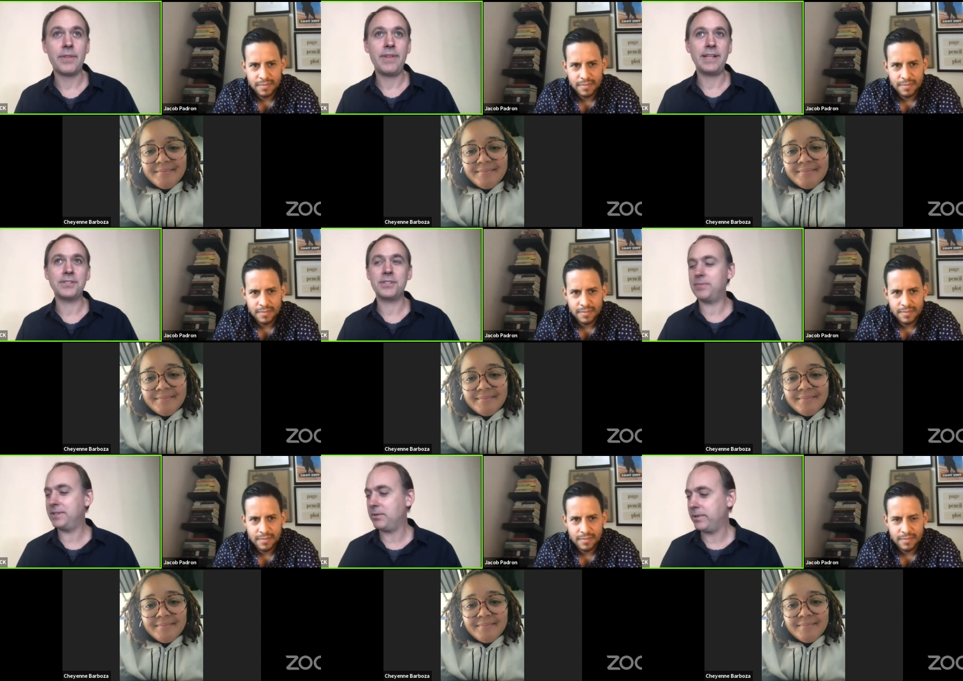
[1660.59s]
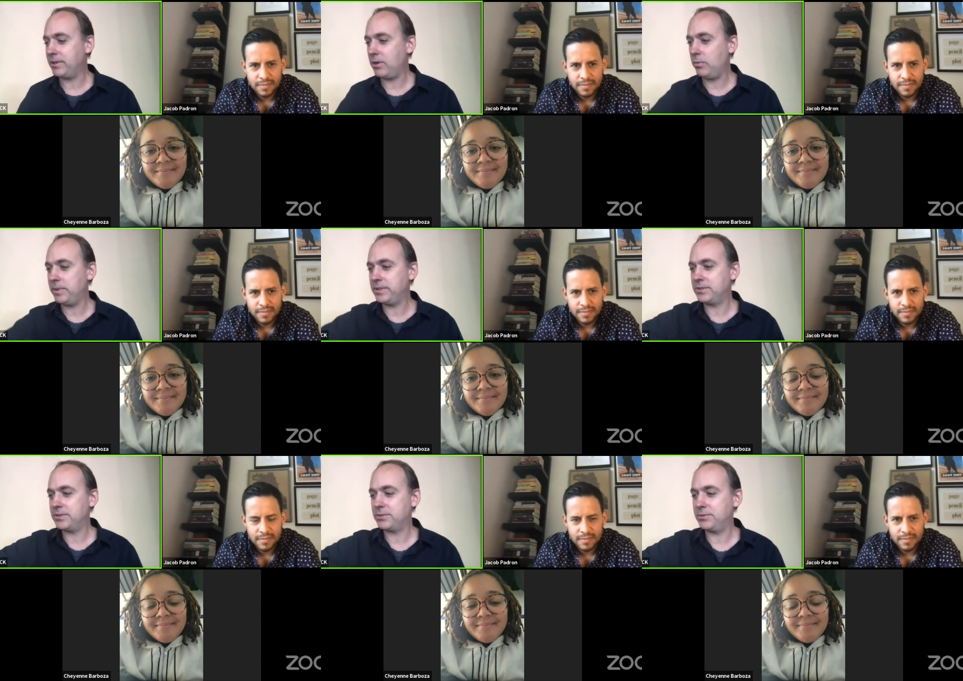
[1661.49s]
Speaker 1: That's something that we're
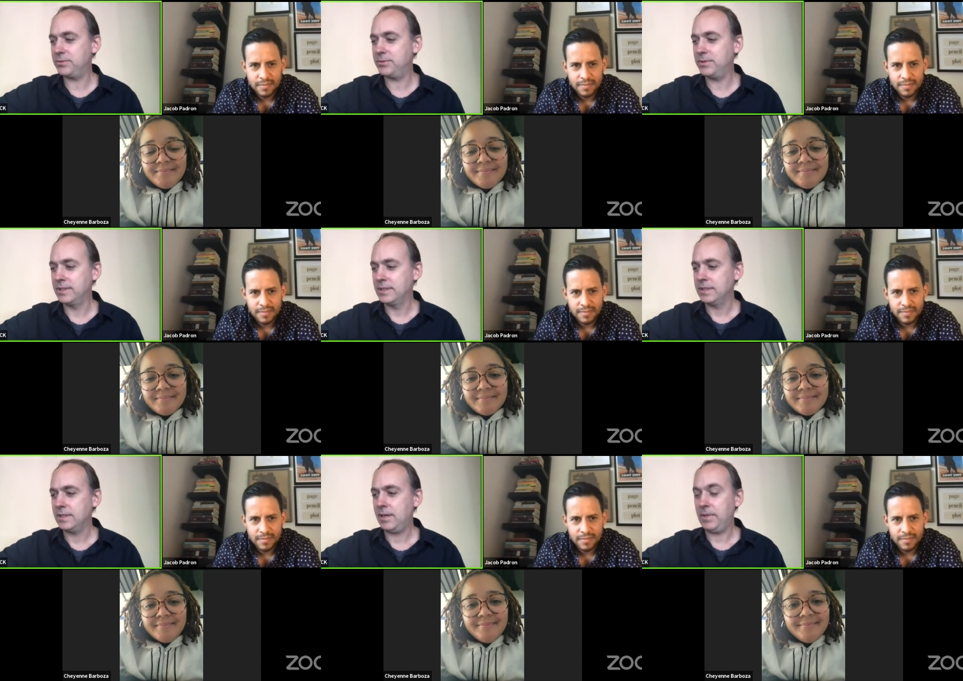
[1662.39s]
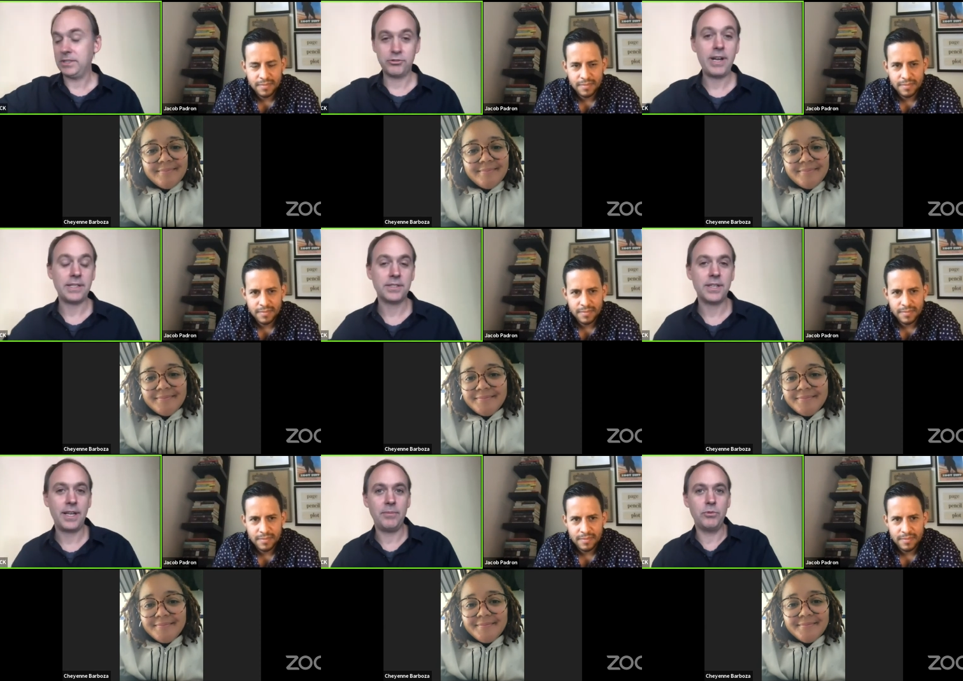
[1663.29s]
hoping to
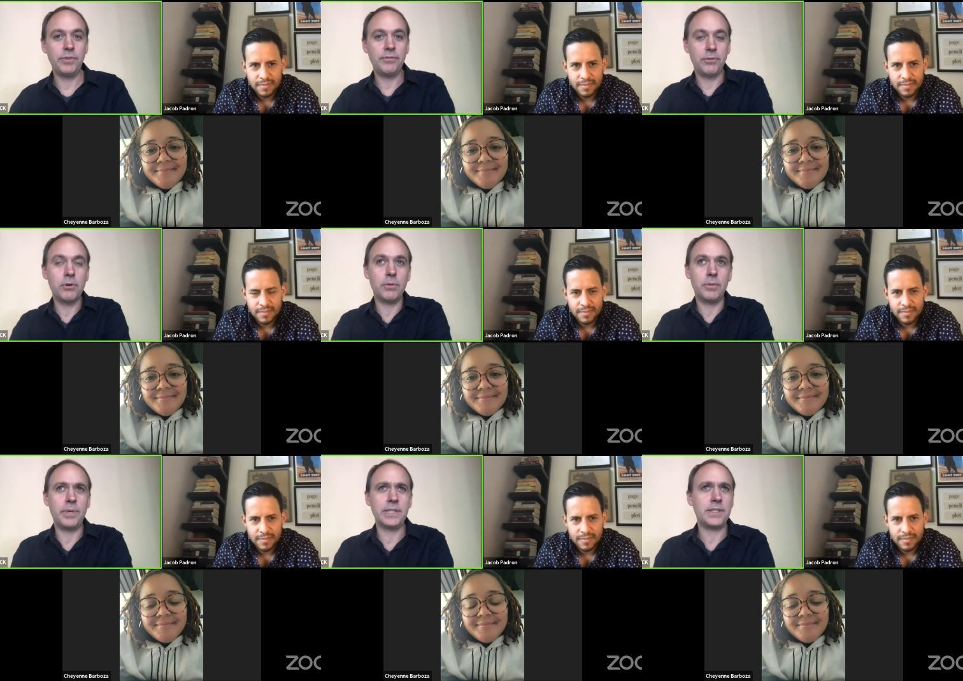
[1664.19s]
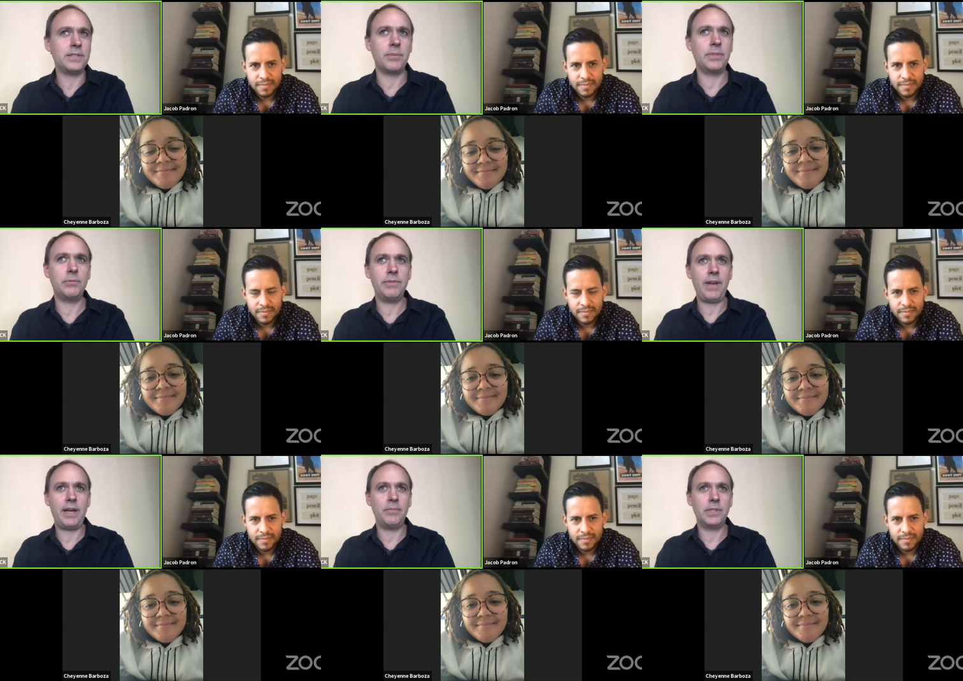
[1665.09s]
address moving forward, but it's not something we've
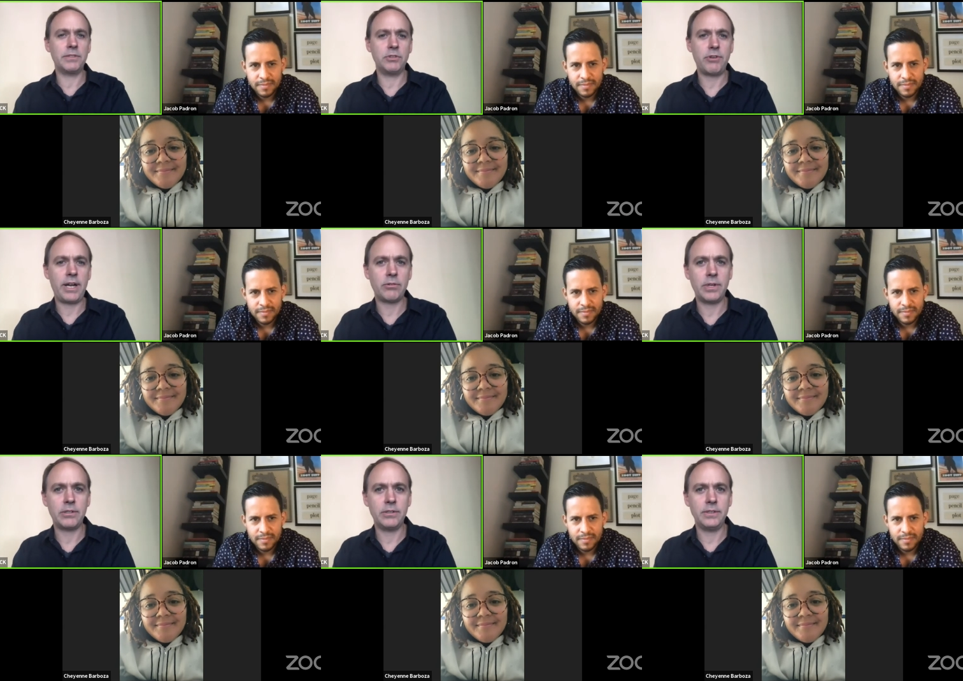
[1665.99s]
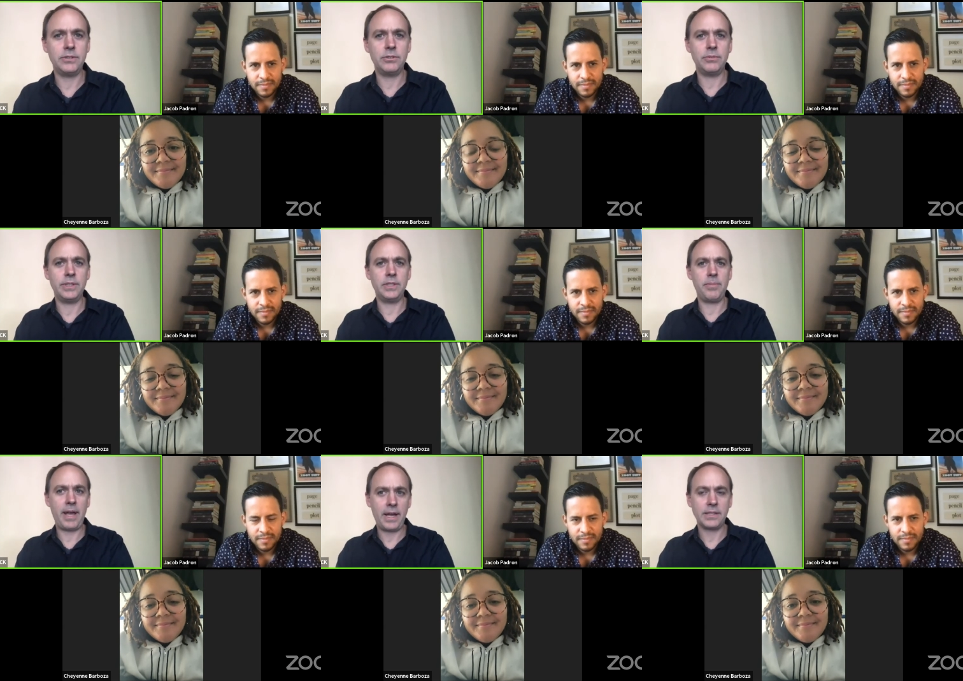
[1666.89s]
had much of a track record in doing in
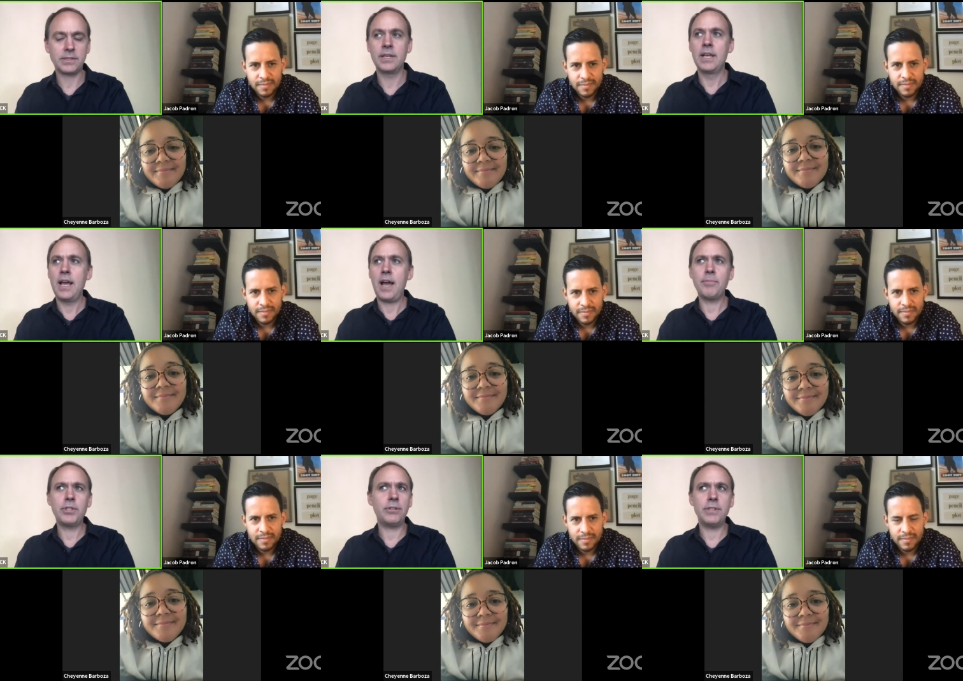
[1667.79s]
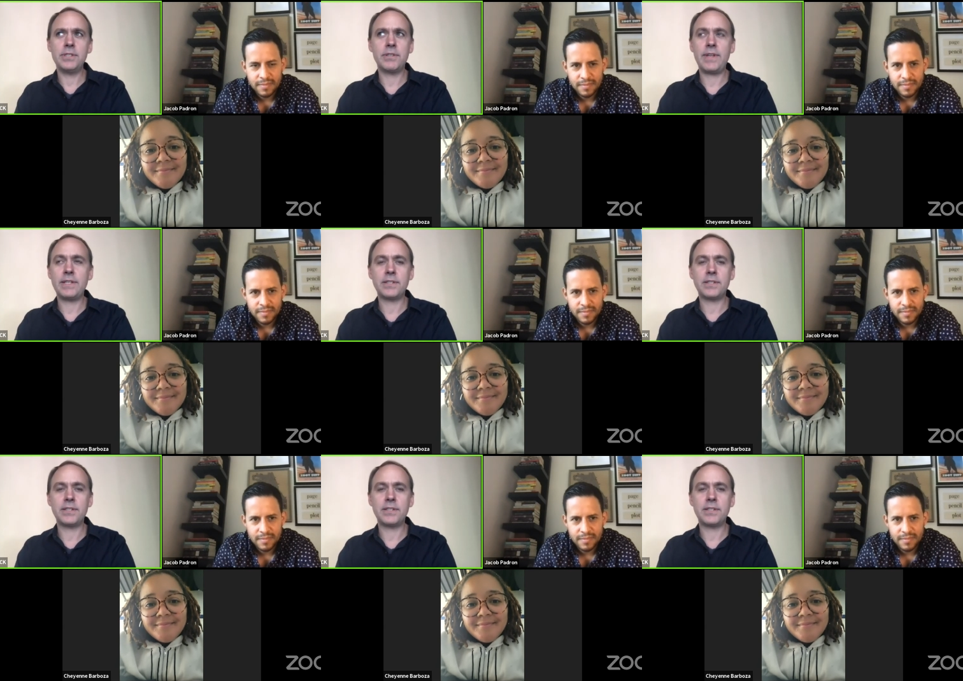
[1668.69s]
the past. I'm curious if that's